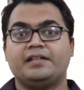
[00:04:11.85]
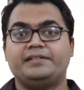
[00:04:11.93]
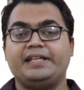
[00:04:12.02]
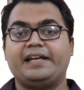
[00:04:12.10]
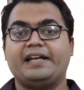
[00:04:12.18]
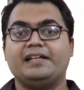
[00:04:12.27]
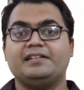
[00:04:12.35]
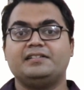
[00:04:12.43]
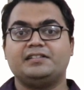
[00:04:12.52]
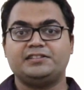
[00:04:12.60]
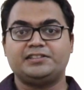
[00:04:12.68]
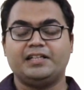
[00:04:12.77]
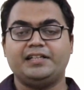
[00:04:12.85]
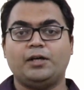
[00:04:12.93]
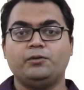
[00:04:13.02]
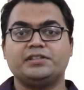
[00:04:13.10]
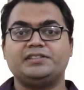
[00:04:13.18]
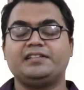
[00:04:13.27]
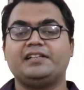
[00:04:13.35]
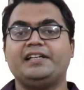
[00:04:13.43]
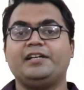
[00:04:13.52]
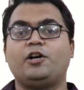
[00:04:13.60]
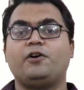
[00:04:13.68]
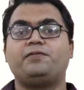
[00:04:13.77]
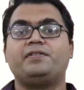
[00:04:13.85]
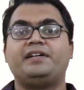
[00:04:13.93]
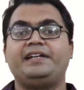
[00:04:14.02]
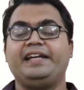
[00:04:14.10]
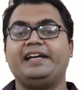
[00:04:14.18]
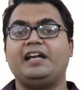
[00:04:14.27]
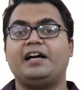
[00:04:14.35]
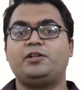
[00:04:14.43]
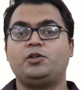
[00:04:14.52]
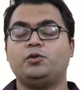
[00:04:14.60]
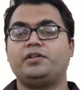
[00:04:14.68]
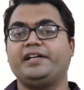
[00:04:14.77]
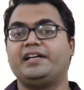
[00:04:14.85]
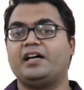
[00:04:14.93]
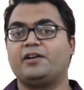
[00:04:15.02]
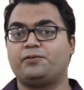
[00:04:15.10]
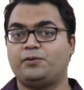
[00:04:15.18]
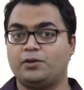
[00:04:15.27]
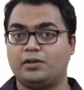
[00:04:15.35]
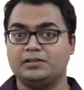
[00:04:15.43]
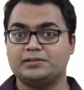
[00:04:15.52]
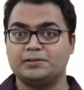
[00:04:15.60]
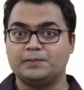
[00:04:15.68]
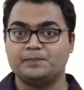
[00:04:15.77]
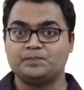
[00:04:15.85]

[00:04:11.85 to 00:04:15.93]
They can shut down the signaling of TLR2, TLR4 also.